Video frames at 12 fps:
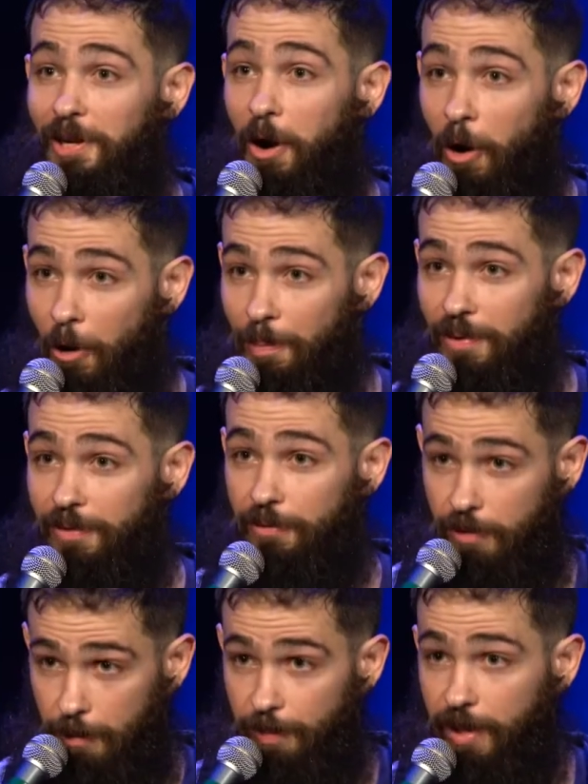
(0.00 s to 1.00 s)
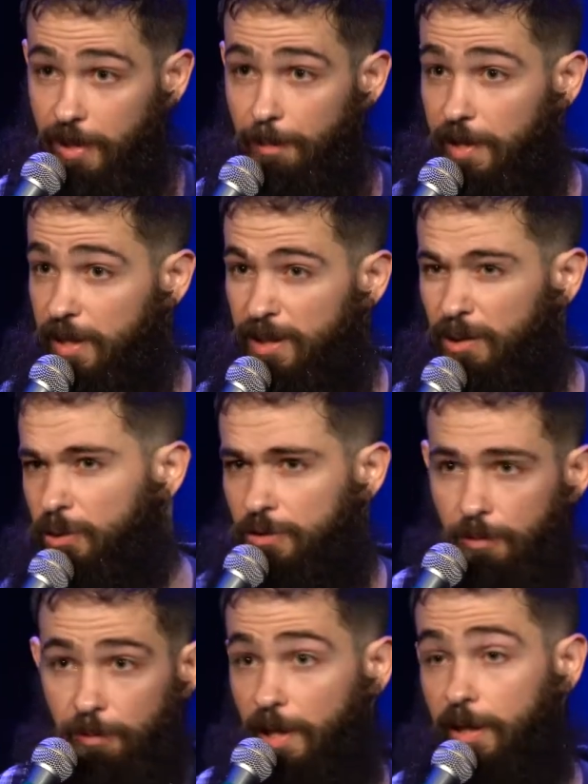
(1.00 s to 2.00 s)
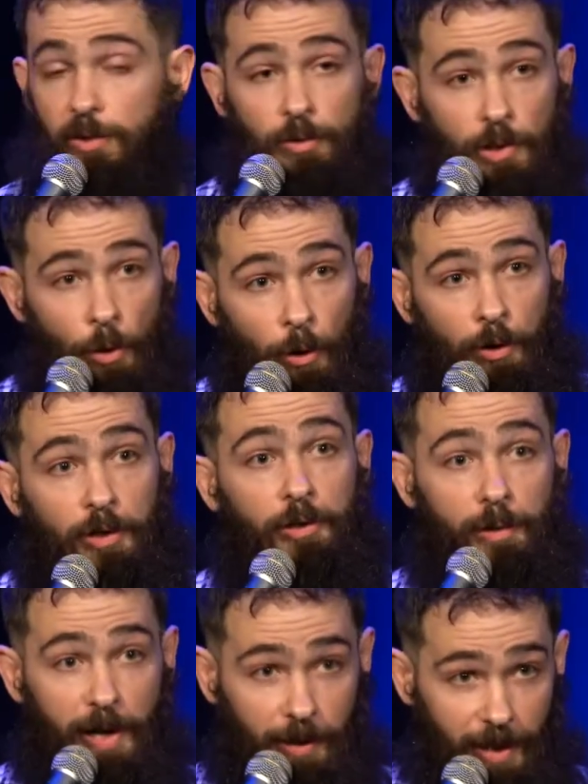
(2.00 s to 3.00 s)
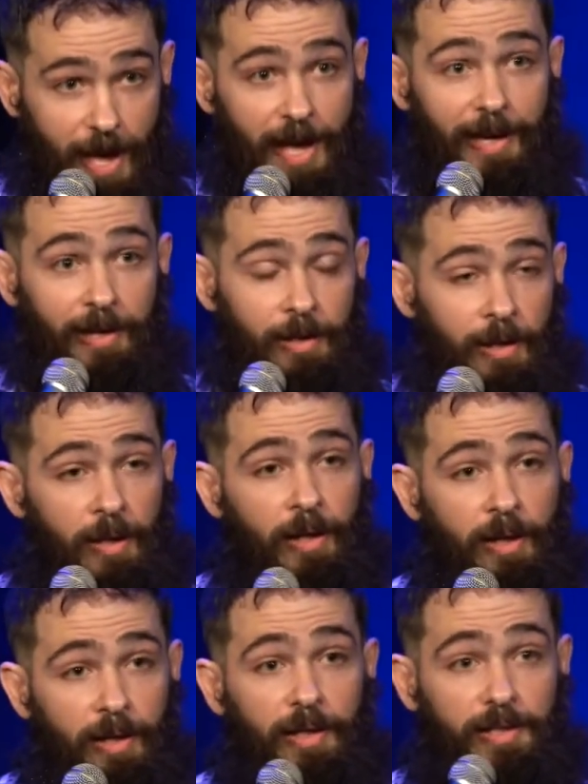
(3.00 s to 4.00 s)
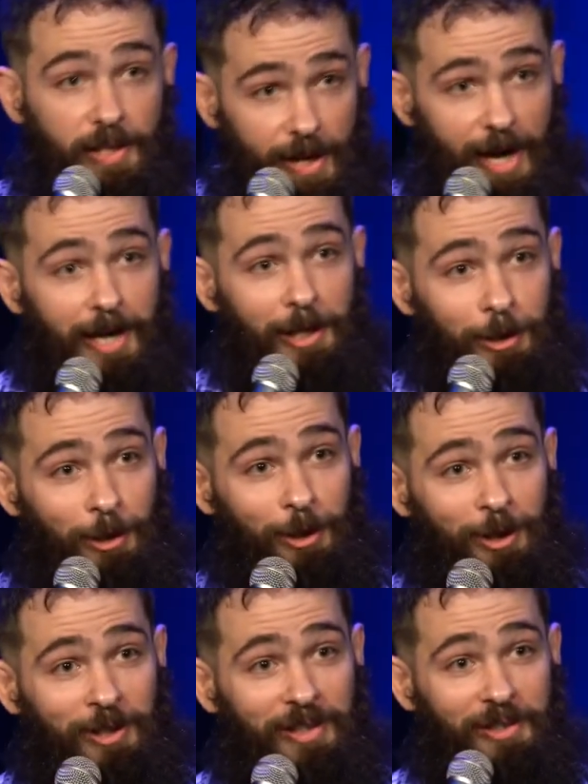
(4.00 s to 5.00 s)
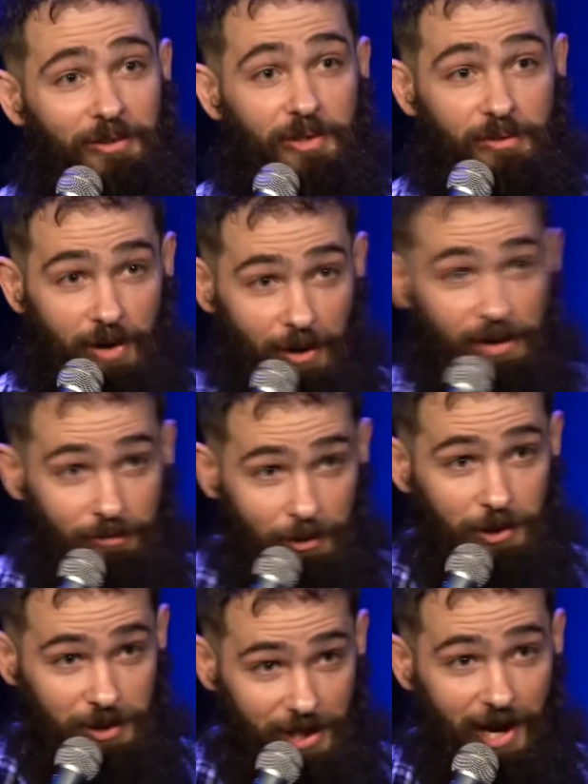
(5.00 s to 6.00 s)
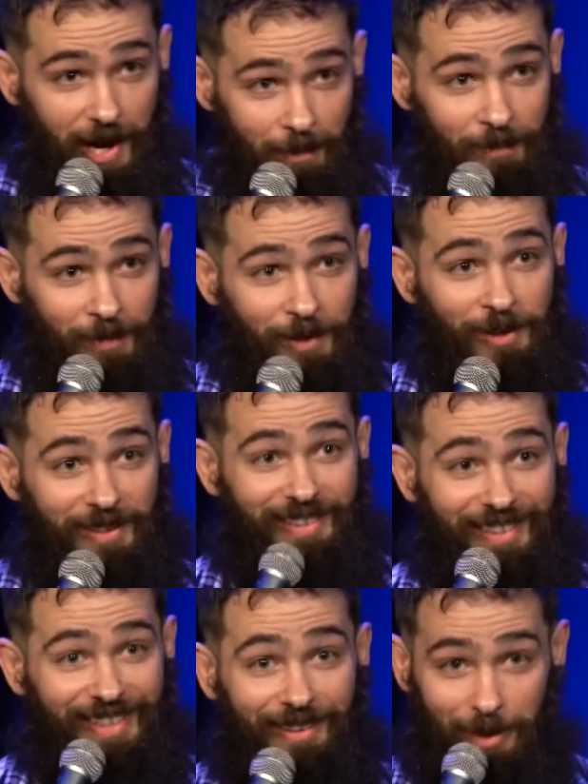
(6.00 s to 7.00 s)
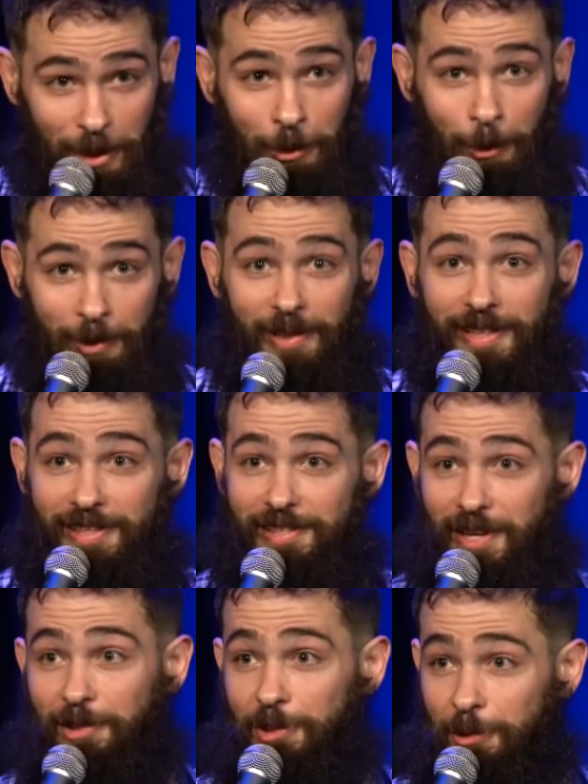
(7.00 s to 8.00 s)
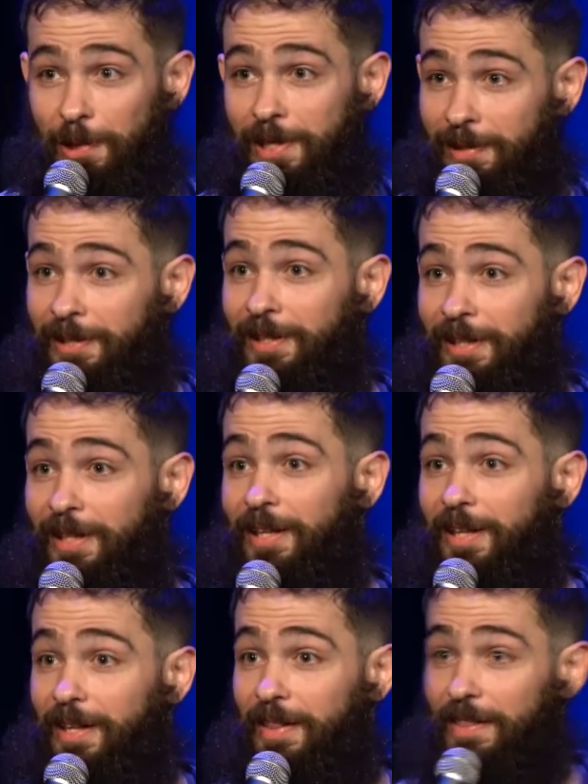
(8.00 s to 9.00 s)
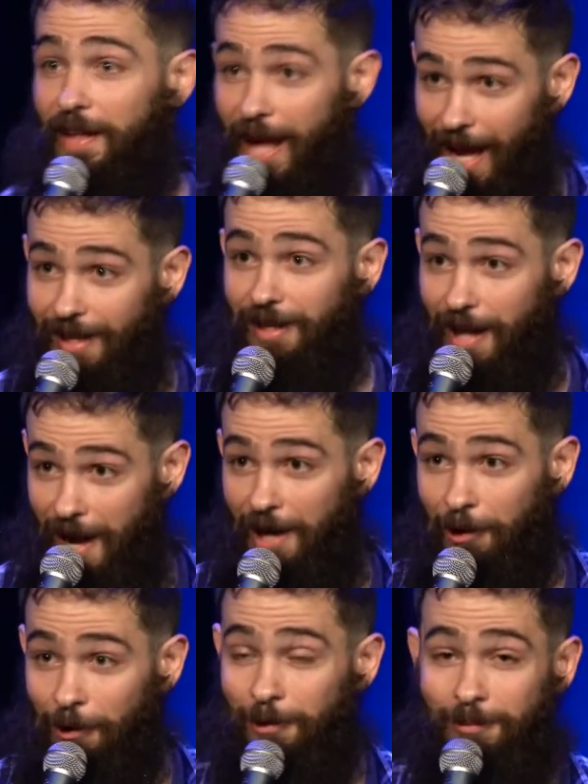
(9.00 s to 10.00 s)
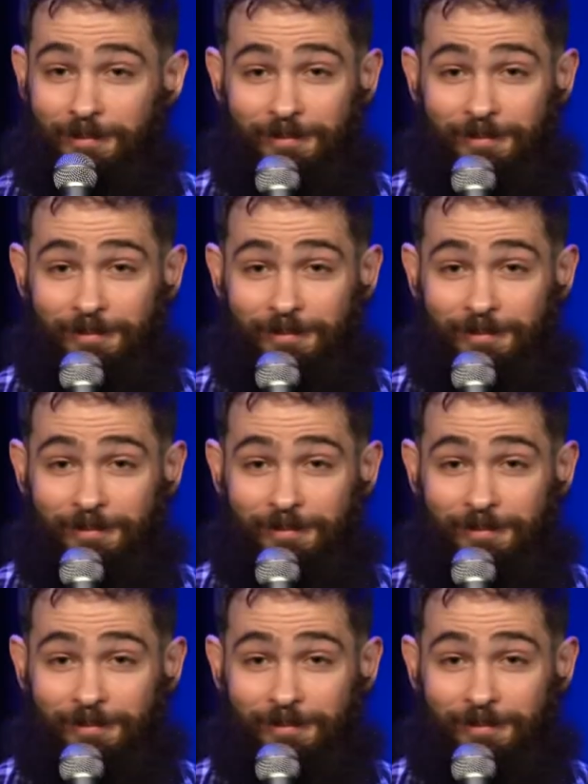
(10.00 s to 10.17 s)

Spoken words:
to open for a big comedian who's from like New York or LA. And tonight, for the very first time in literally a century, the headliner